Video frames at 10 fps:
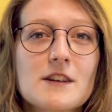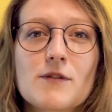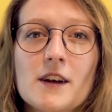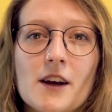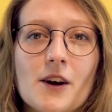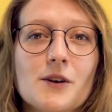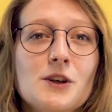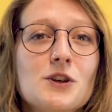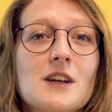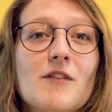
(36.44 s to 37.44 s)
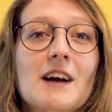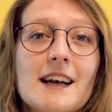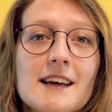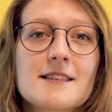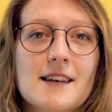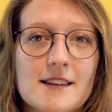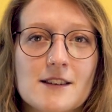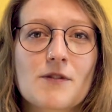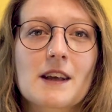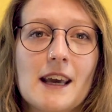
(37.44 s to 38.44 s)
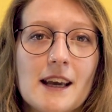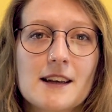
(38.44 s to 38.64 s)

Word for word: this video, you should have a clear sense of the key